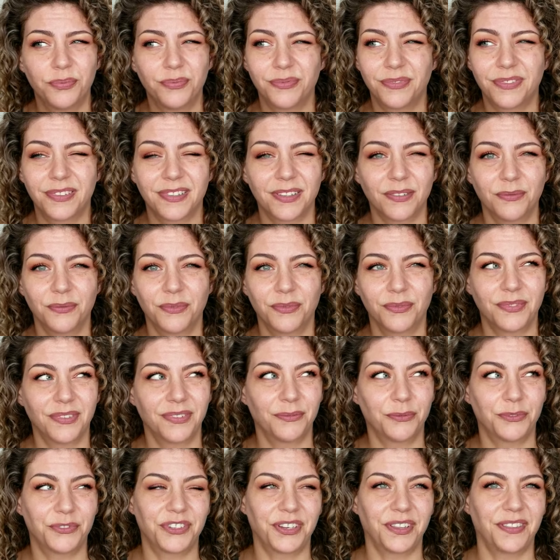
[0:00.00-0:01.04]
some
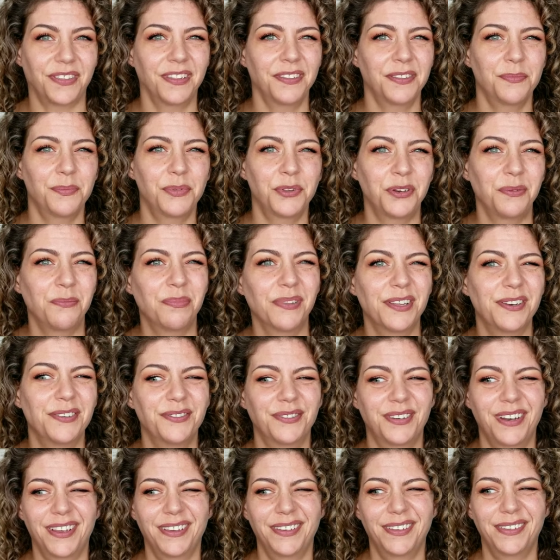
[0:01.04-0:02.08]
which I think the beauty
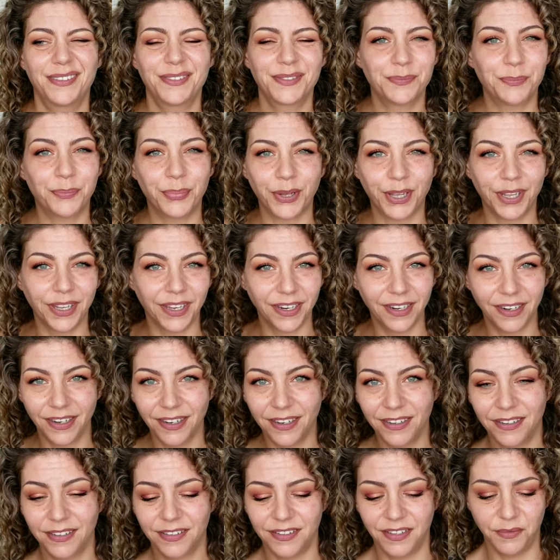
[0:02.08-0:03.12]
blender does, but
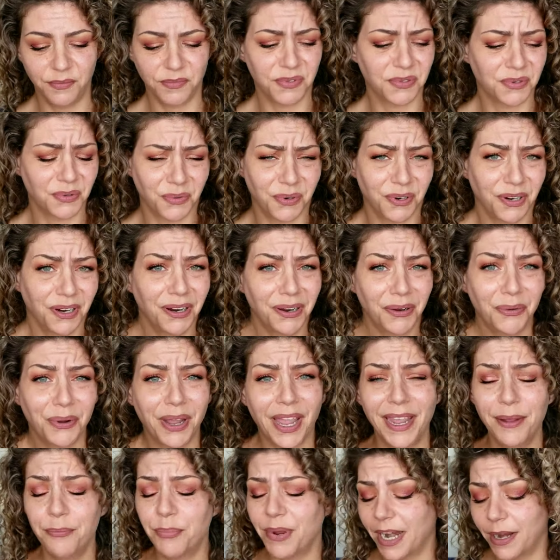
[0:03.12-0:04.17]
it seems to work
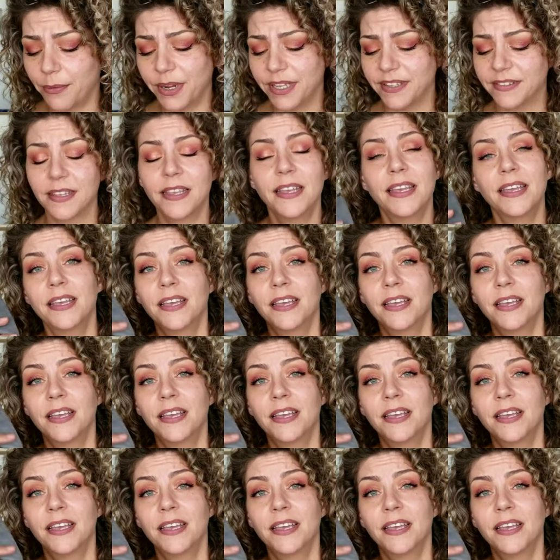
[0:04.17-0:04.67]
okay. But anyways,